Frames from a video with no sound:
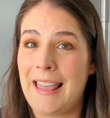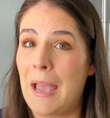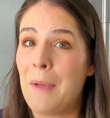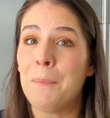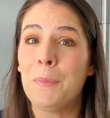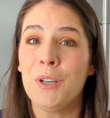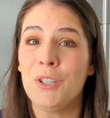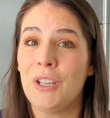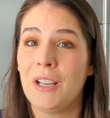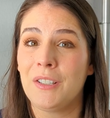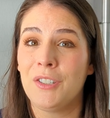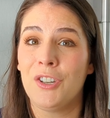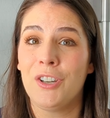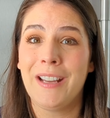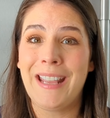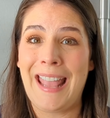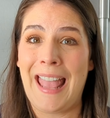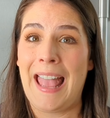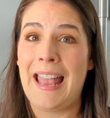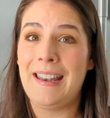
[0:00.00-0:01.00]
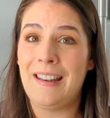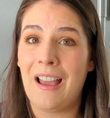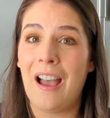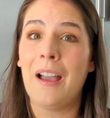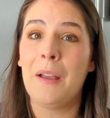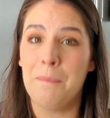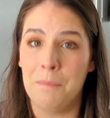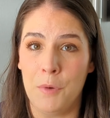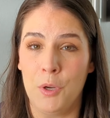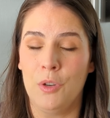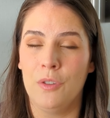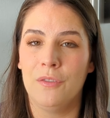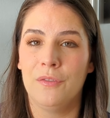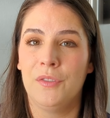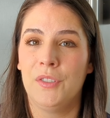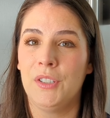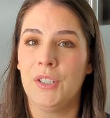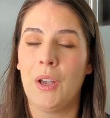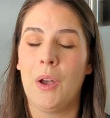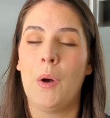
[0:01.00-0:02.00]
that projector cannot
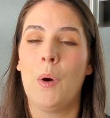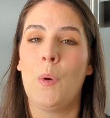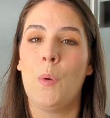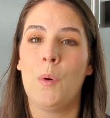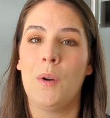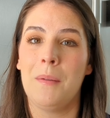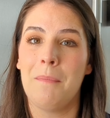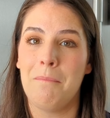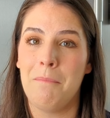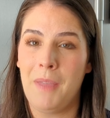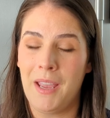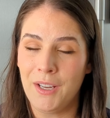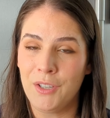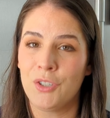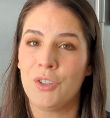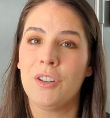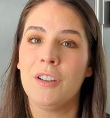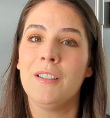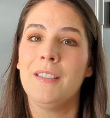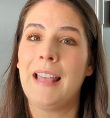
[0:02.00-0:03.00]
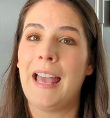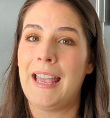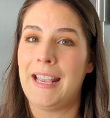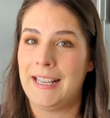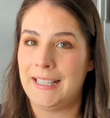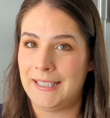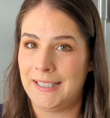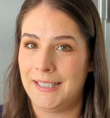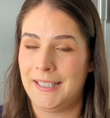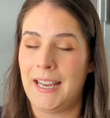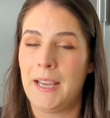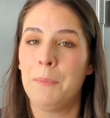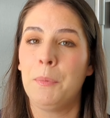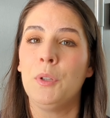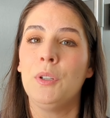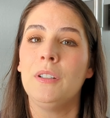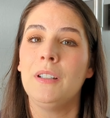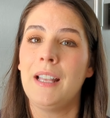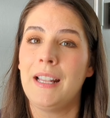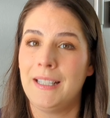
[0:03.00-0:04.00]
move. So make sure that it's
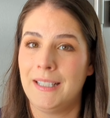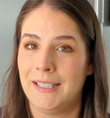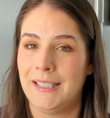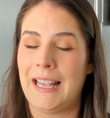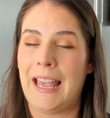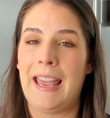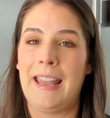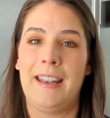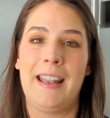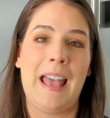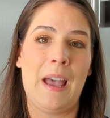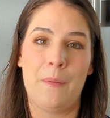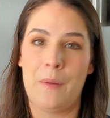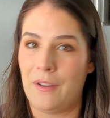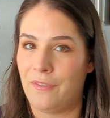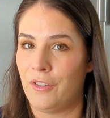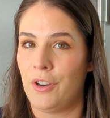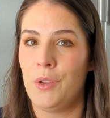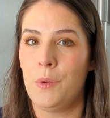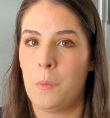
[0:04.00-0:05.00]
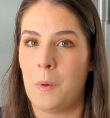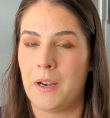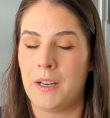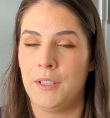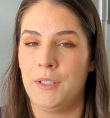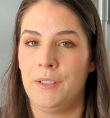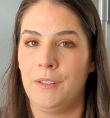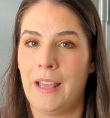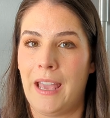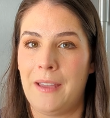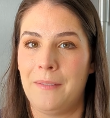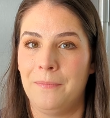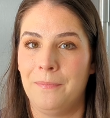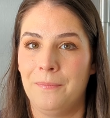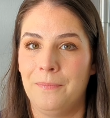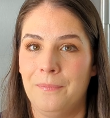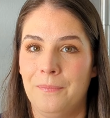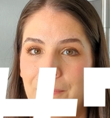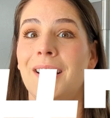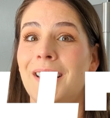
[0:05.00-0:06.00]
stable and set however you want to do that.
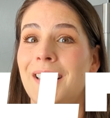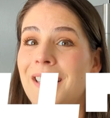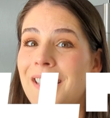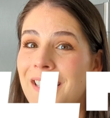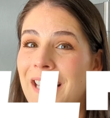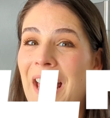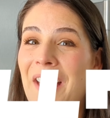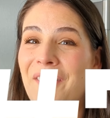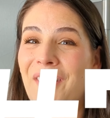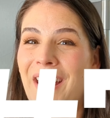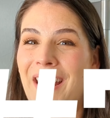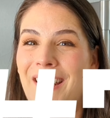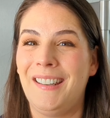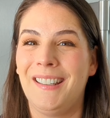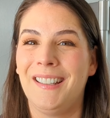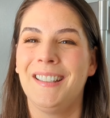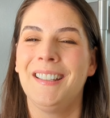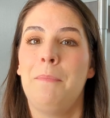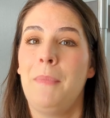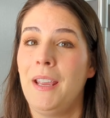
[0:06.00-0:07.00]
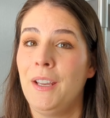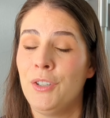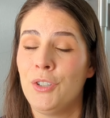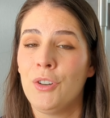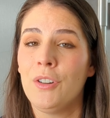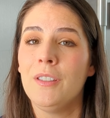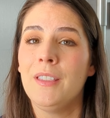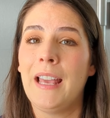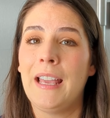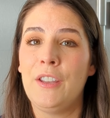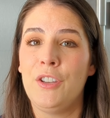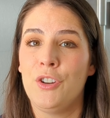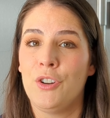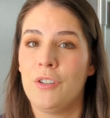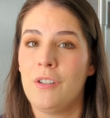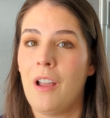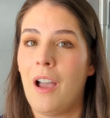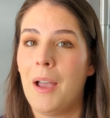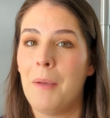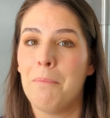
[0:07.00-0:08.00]
7, and make sure that
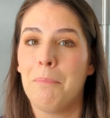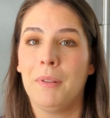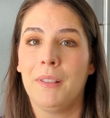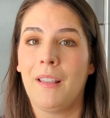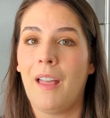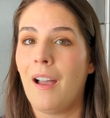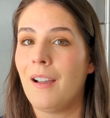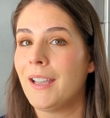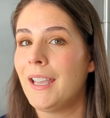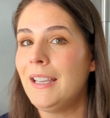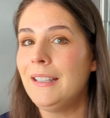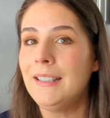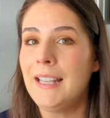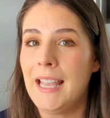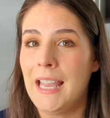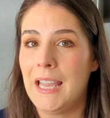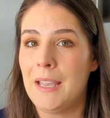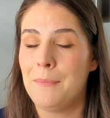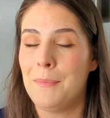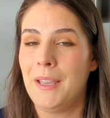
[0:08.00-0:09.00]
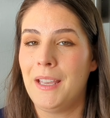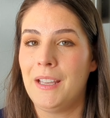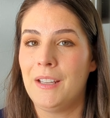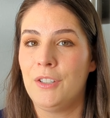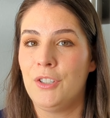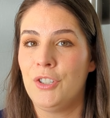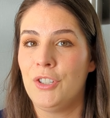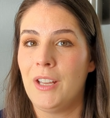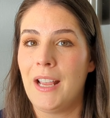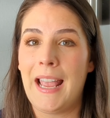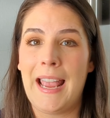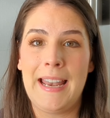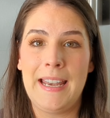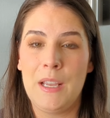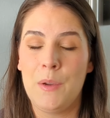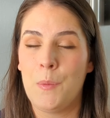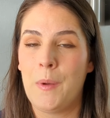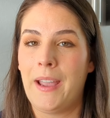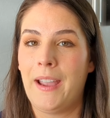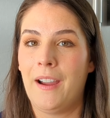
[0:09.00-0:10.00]
you're not blocking the image
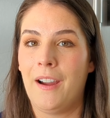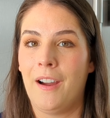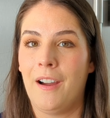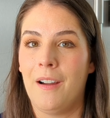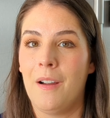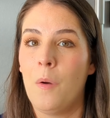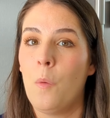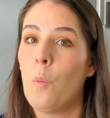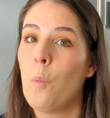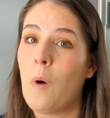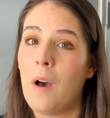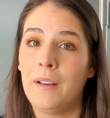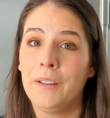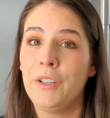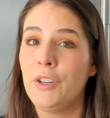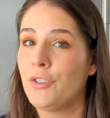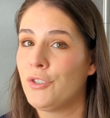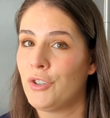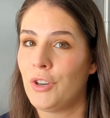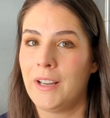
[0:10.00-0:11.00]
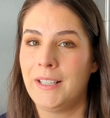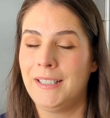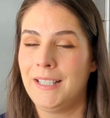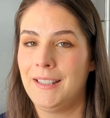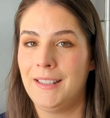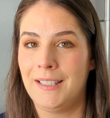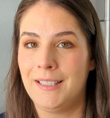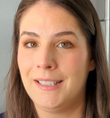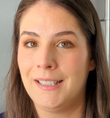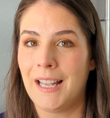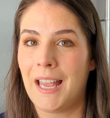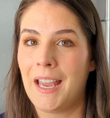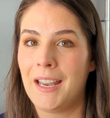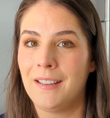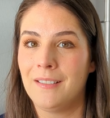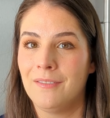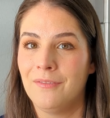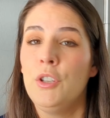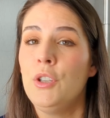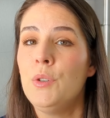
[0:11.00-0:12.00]
anywhere while you're tracing the
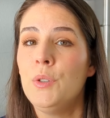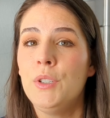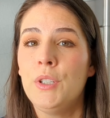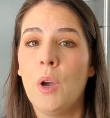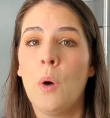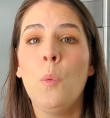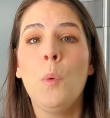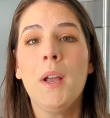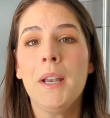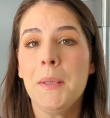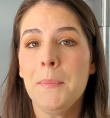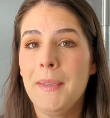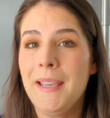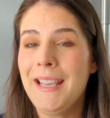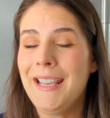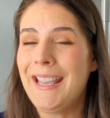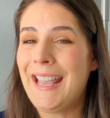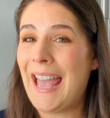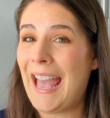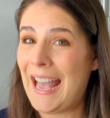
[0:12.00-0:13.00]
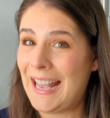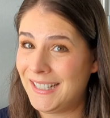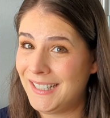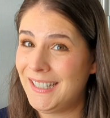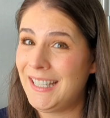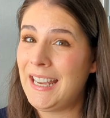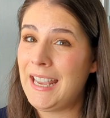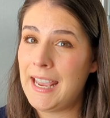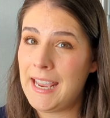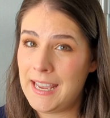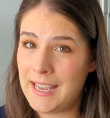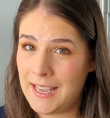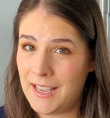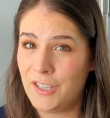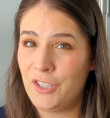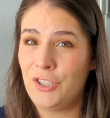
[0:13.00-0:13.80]
design. You don't want to be casting a